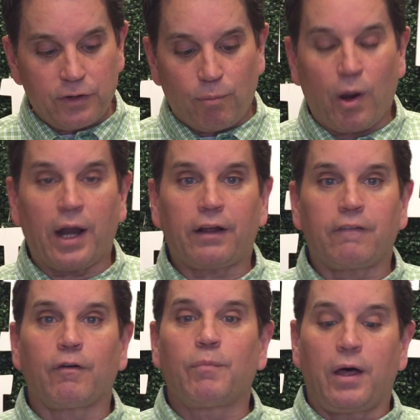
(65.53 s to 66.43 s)
as our product
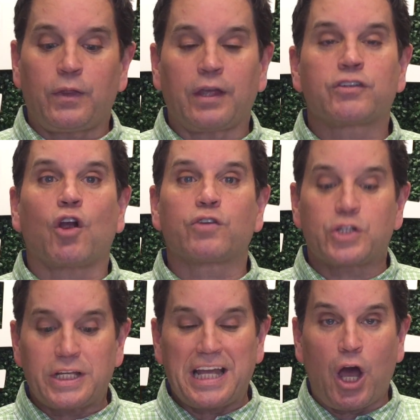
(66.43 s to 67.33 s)
of the month is our
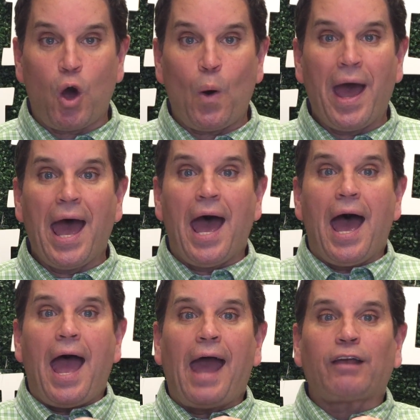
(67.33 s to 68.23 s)
Zeo
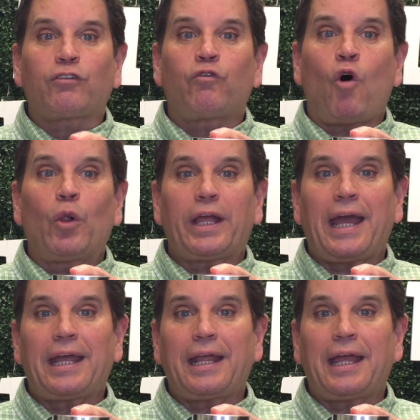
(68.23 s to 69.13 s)

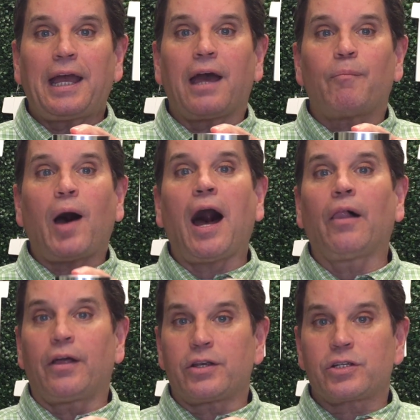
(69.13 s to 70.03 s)
Exfoliating
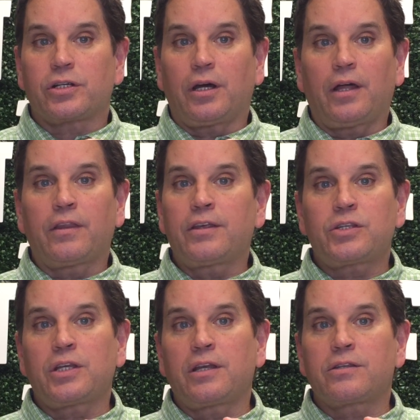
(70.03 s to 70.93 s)
Polish.
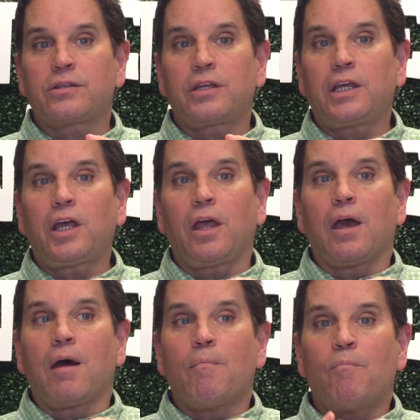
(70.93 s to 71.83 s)
This is the
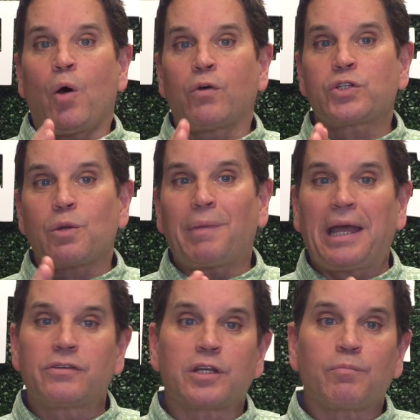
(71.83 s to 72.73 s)
most
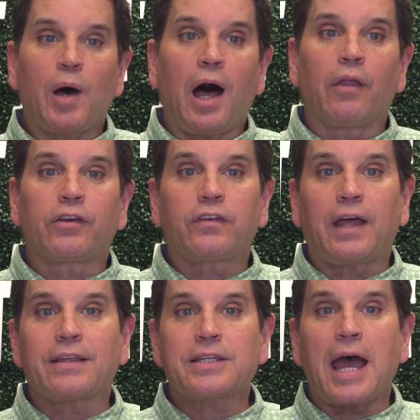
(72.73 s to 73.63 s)
amazing polish
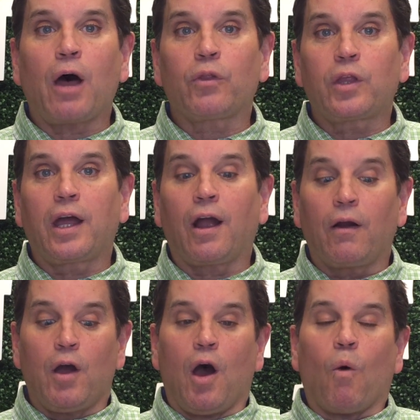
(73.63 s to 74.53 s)
that's out
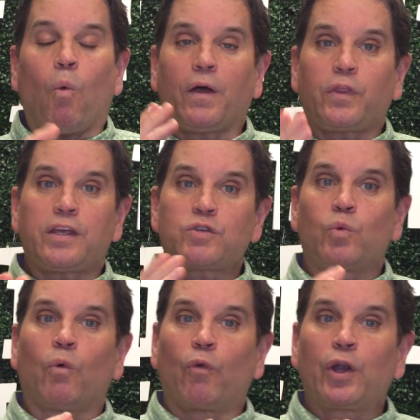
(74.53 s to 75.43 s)
there. What this
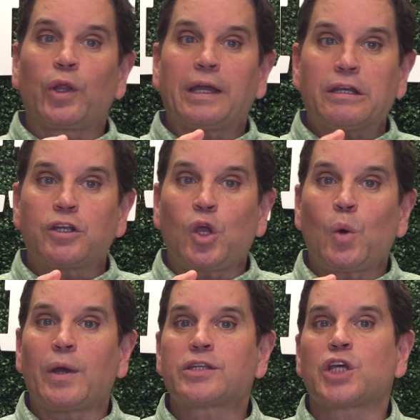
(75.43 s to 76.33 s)
will really
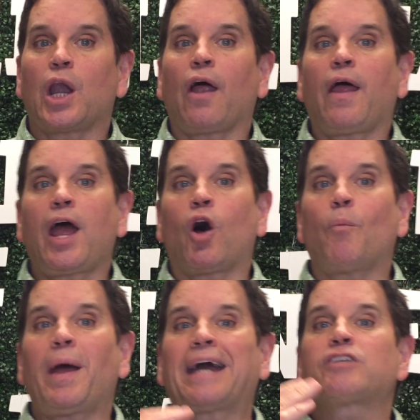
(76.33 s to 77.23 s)
do is it'll
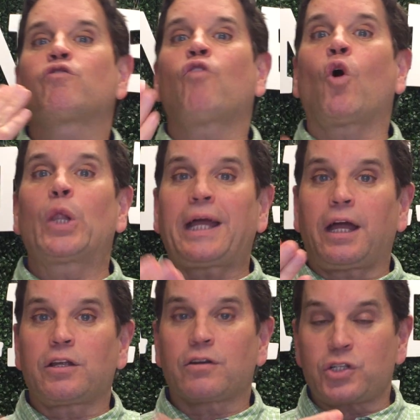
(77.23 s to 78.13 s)
help
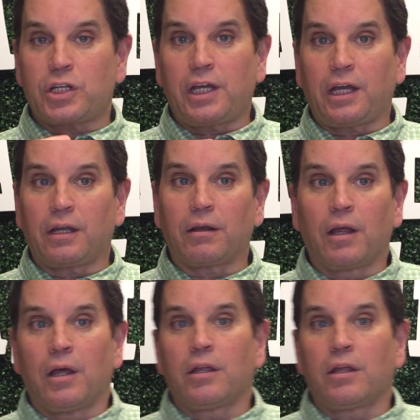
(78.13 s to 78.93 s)
exfoliate your skin.